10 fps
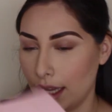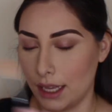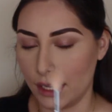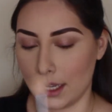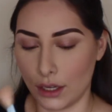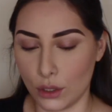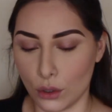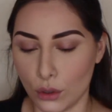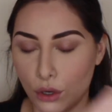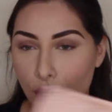and
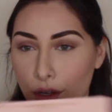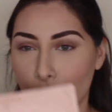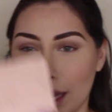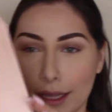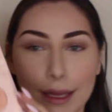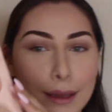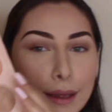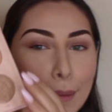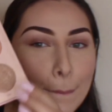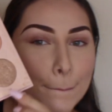Nicole Guerriero highlight
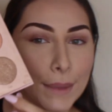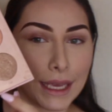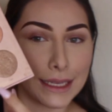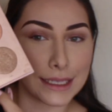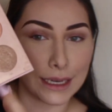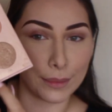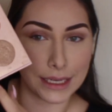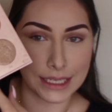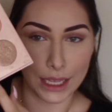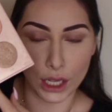kit, and I'm
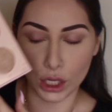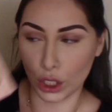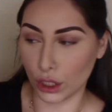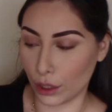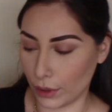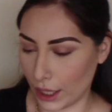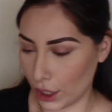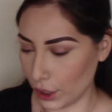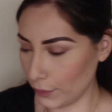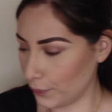gonna take Glow
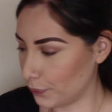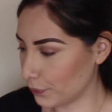Getter.